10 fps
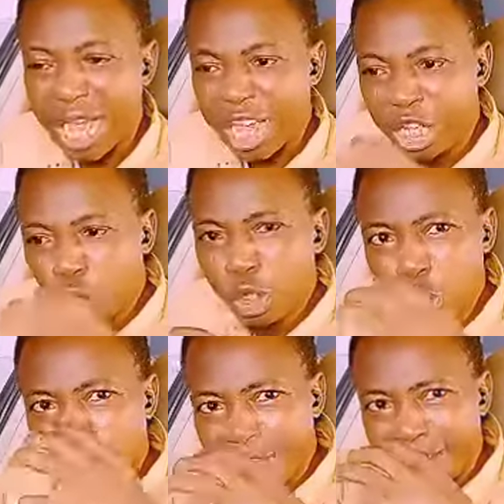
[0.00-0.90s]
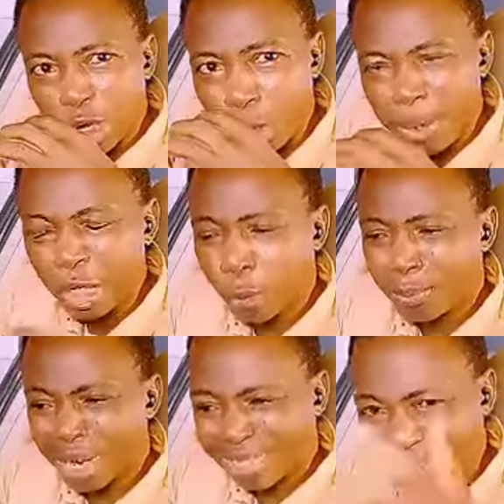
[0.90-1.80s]
in your new development, your
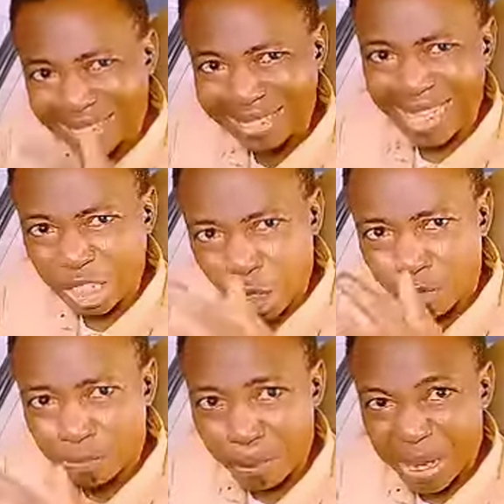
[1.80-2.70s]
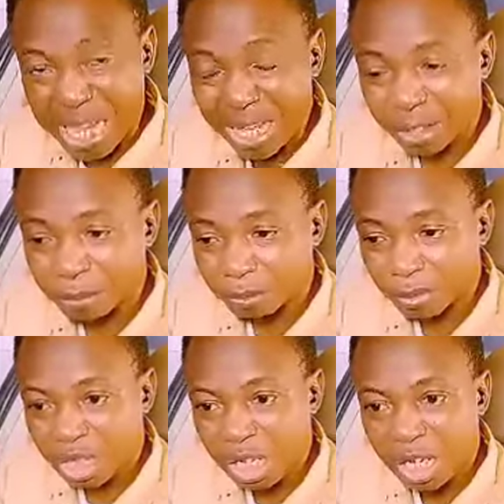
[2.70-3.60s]
present state of being,
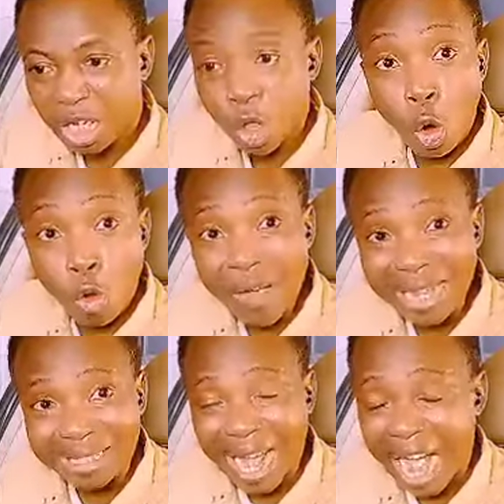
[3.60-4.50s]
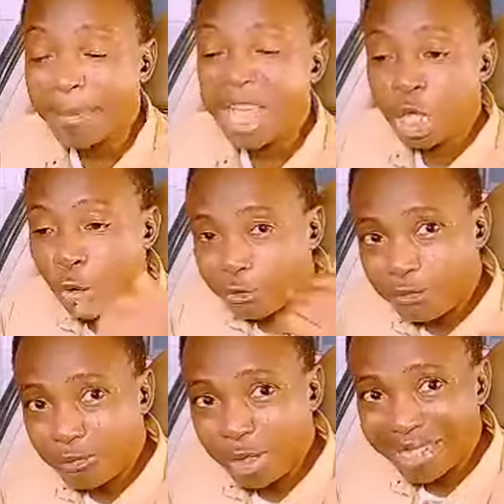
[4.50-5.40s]
over time, your
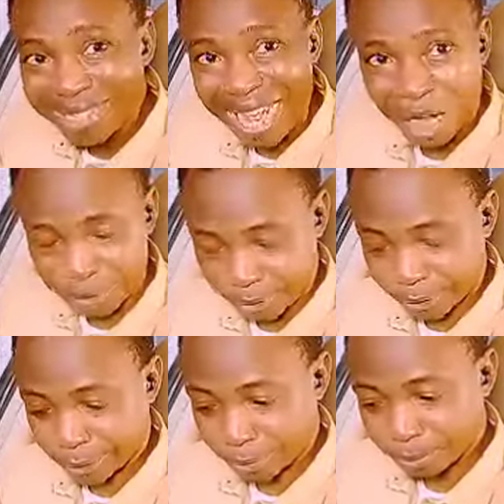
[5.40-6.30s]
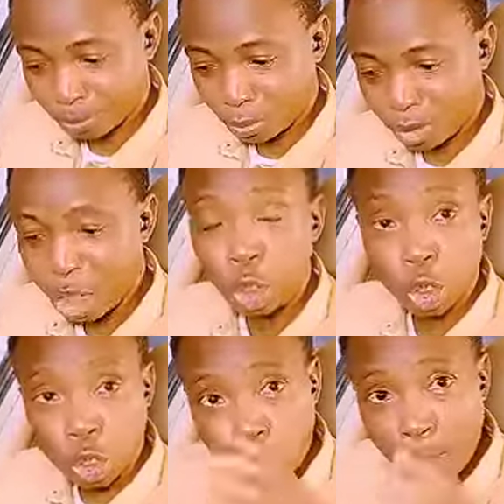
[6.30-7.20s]
cells, your
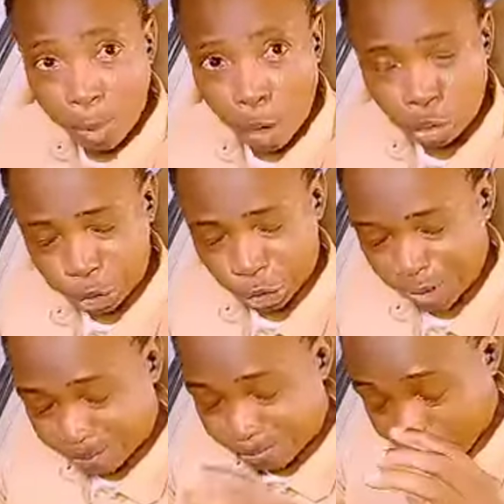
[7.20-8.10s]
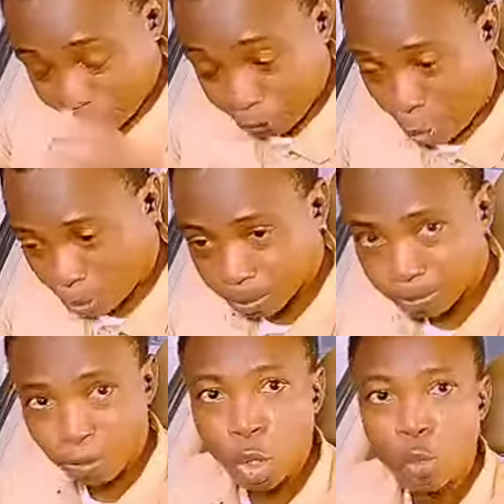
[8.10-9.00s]
subconscious form
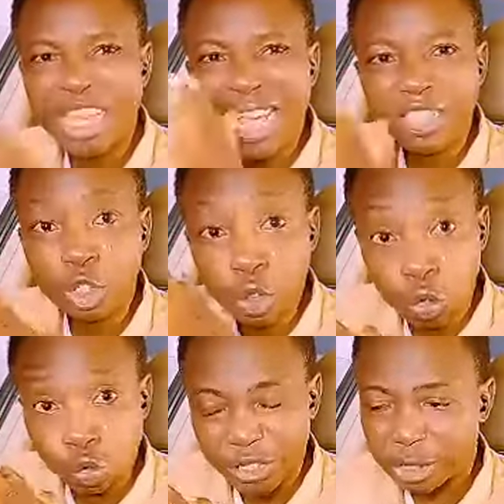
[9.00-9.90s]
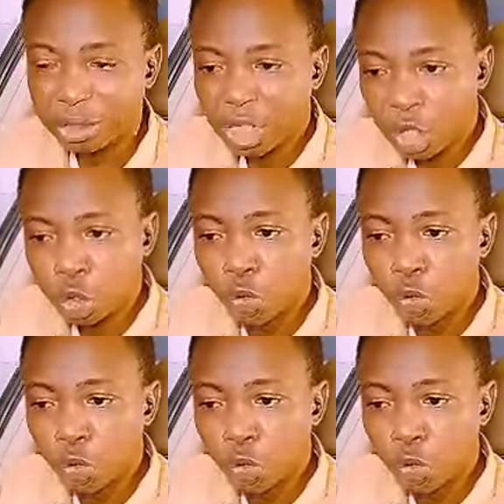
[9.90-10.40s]
will get used to